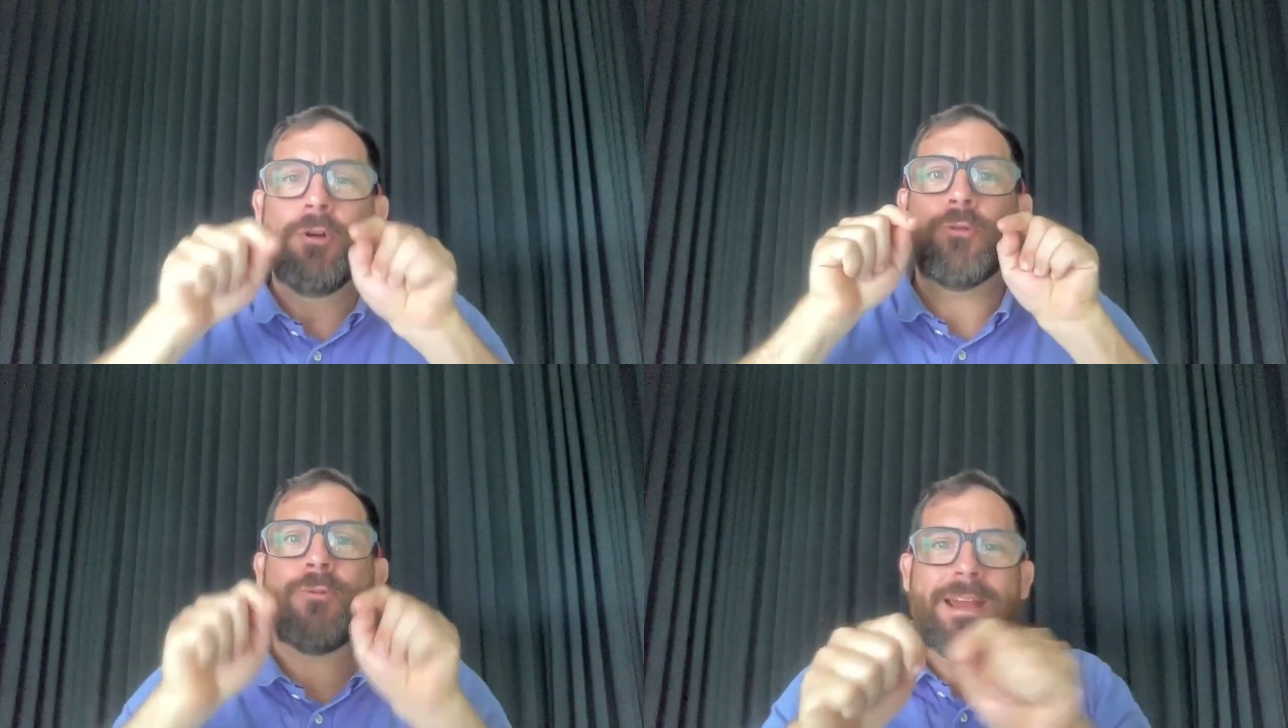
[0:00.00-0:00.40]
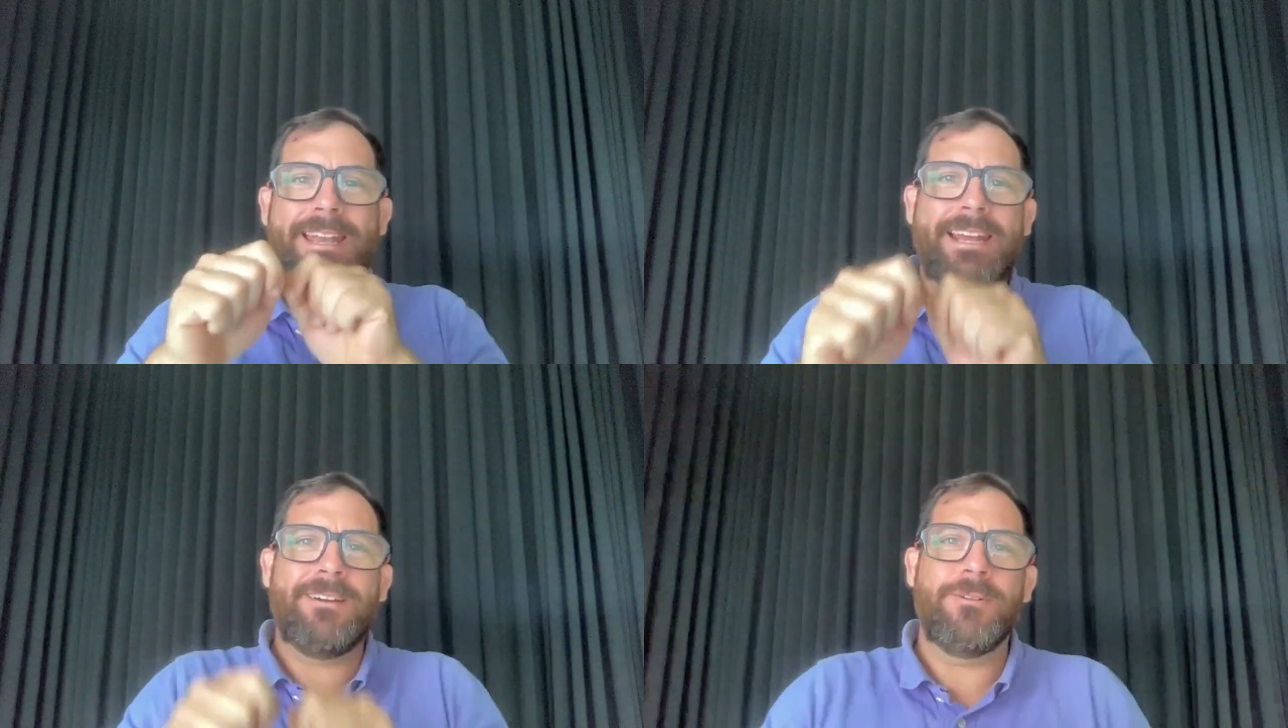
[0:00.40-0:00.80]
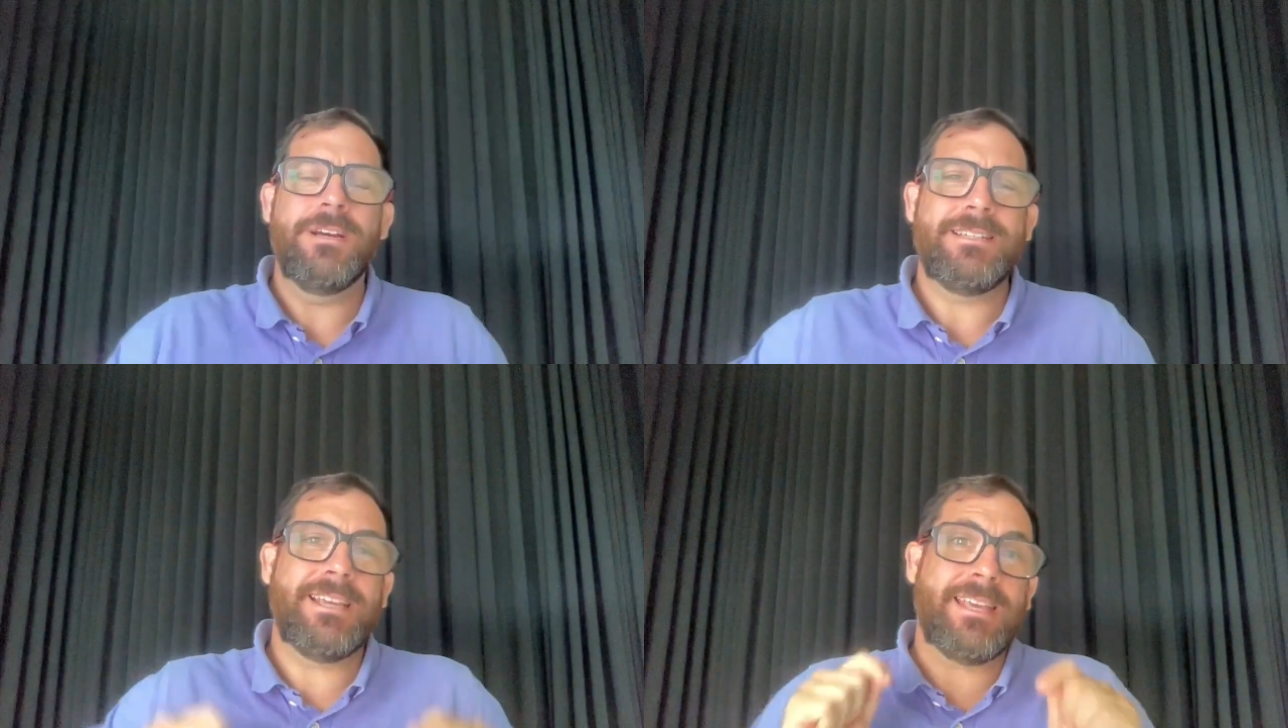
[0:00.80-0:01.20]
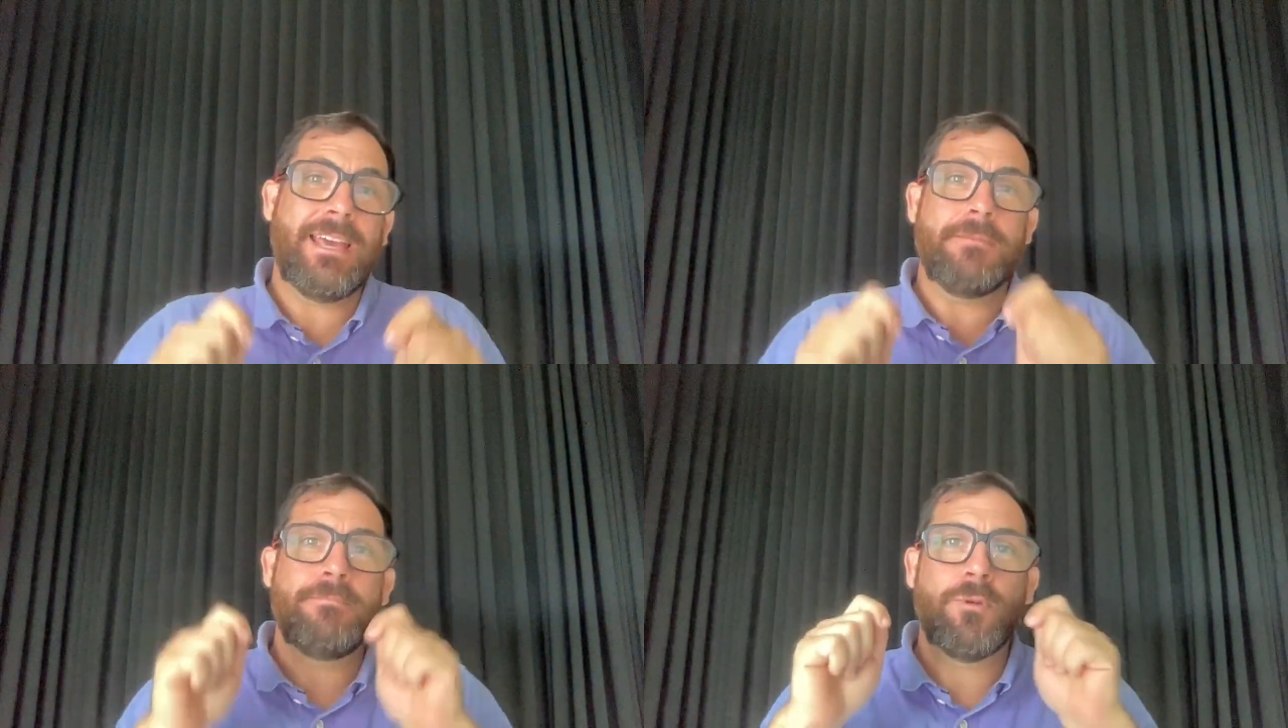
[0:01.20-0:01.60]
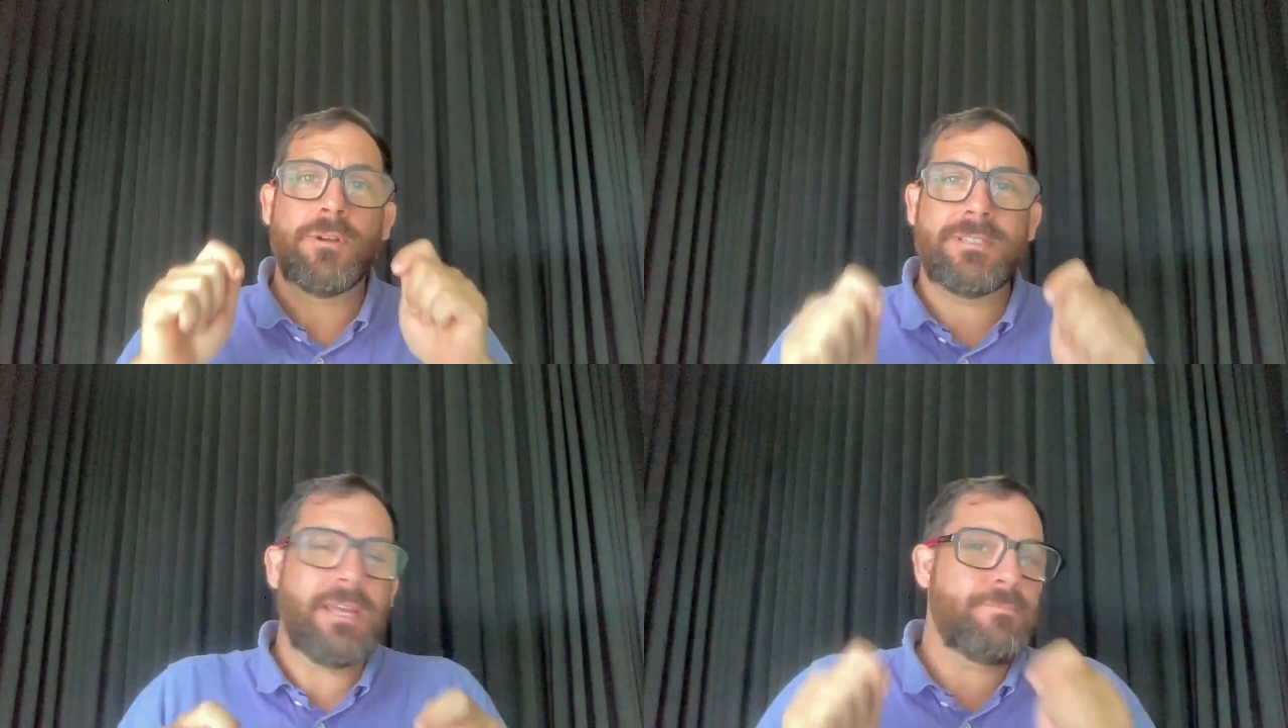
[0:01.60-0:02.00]
right now to get more
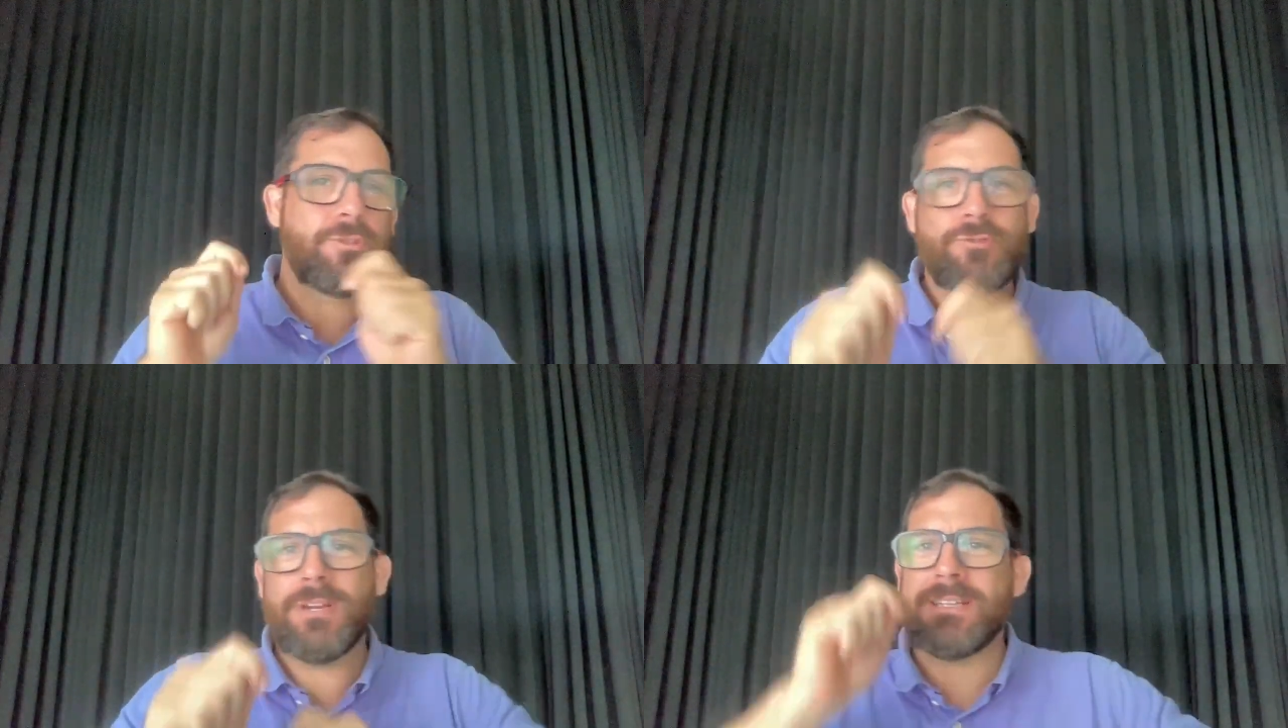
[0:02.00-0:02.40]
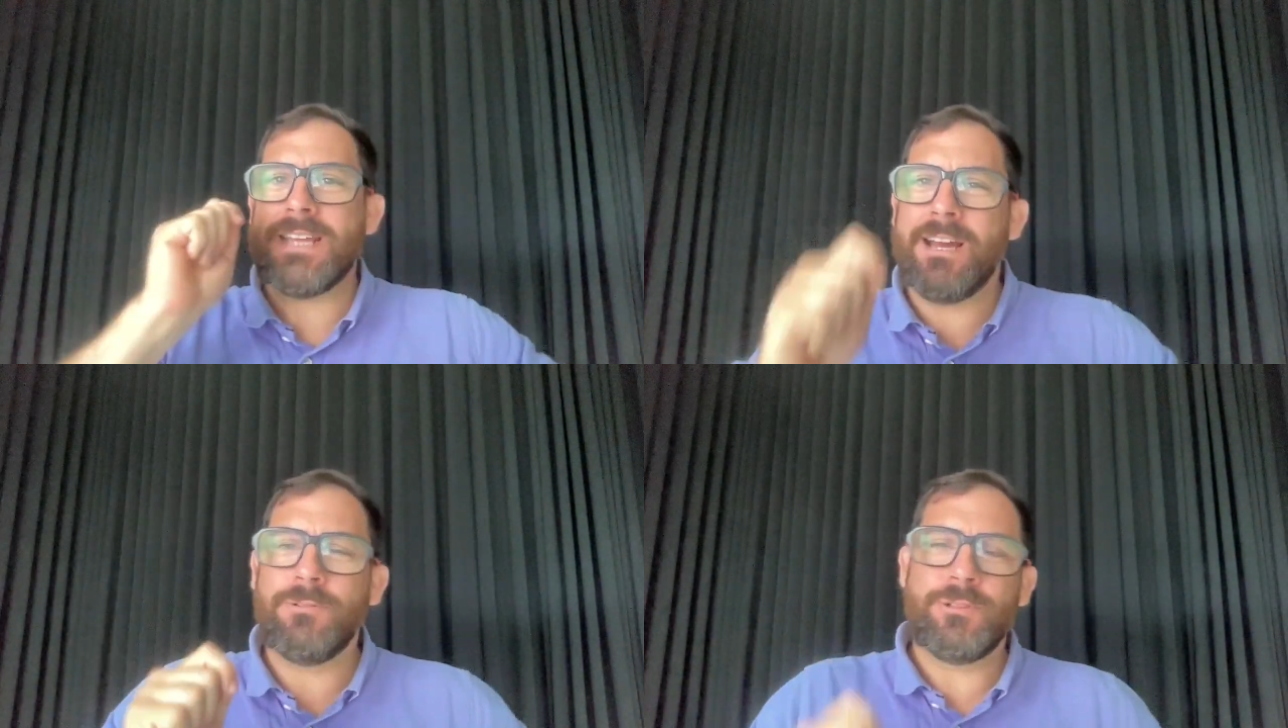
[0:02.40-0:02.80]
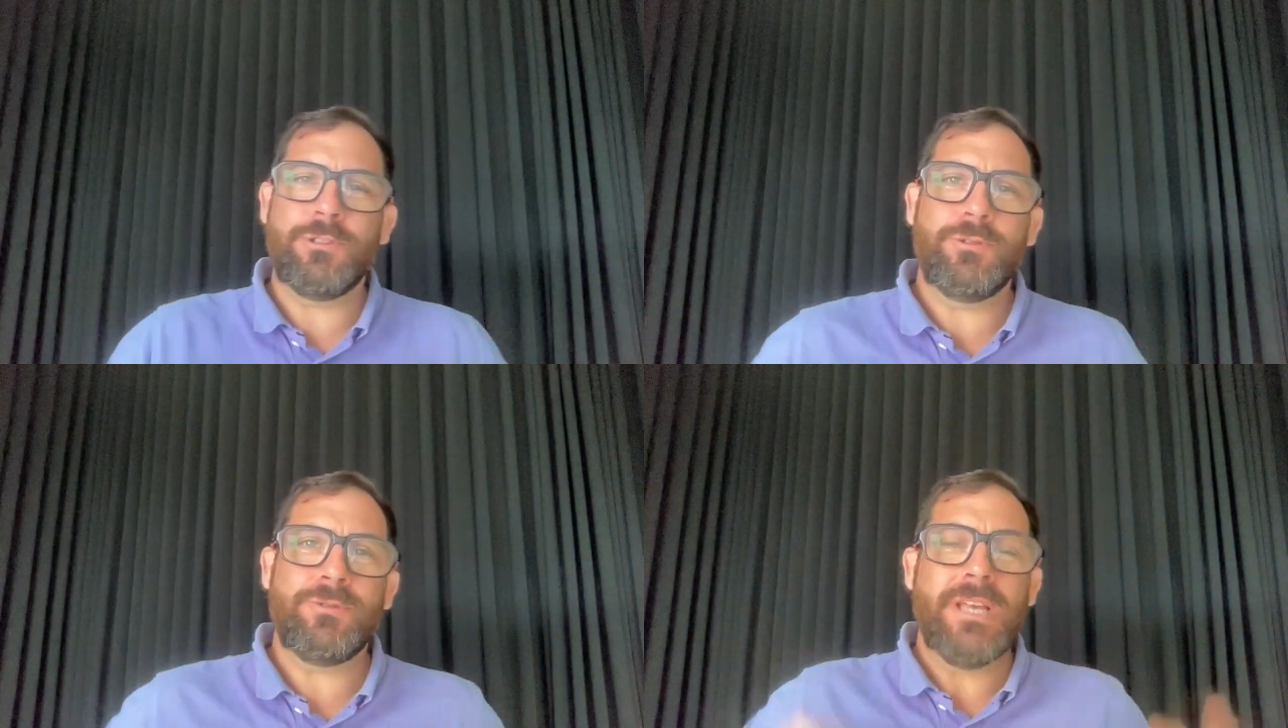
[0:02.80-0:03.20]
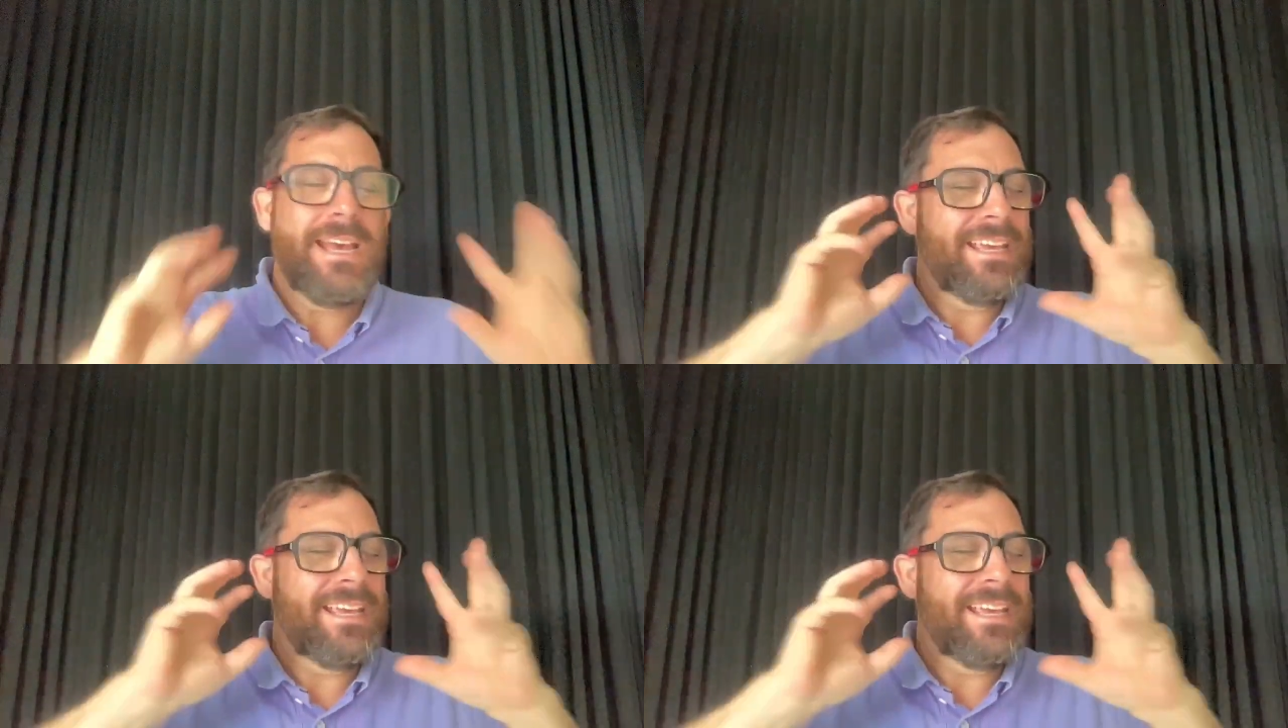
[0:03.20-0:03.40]
tips, tricks, how-tos,